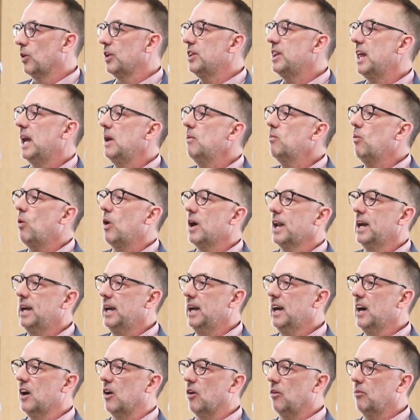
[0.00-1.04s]
where they
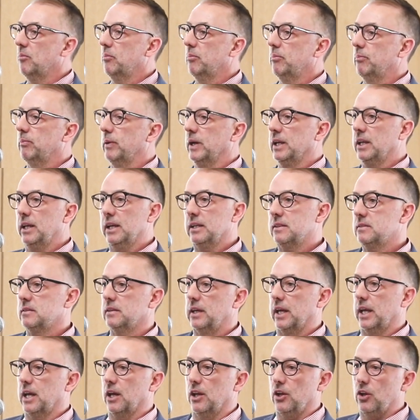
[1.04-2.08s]
want to help, but
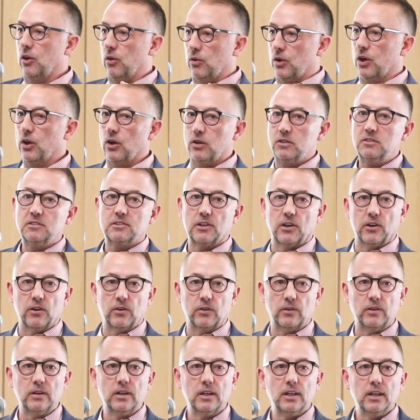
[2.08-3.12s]
it's like a no go
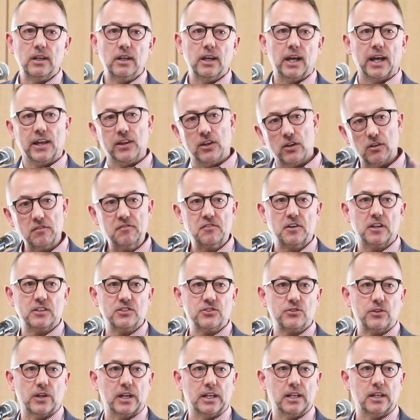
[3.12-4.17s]
zone and they're
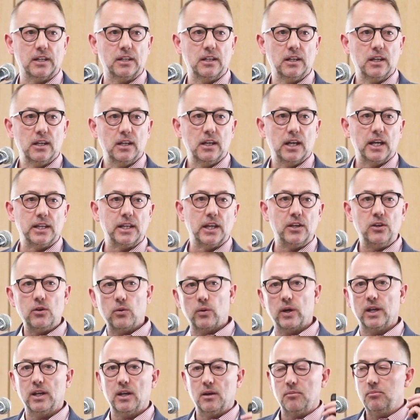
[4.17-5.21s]
frustrated, and
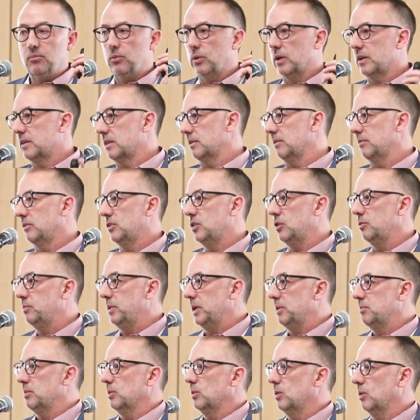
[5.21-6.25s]
then you end up with
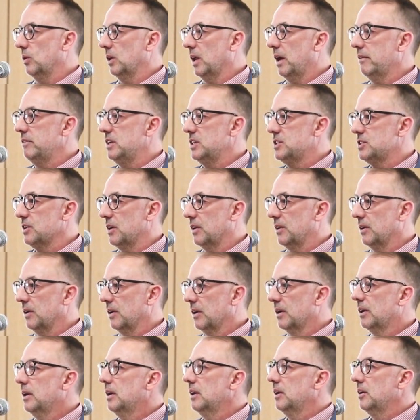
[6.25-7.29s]
two people who love each
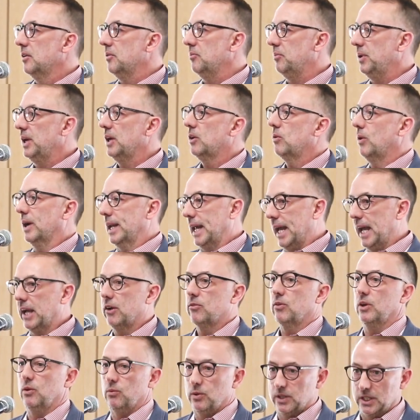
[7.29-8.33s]
other being quite
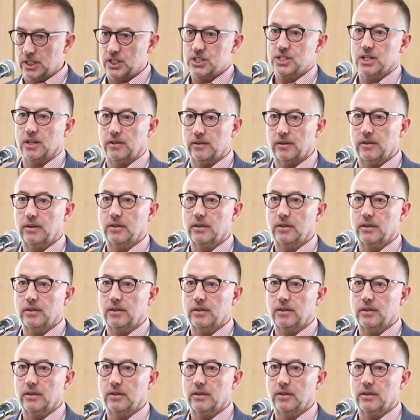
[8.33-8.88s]
angry with each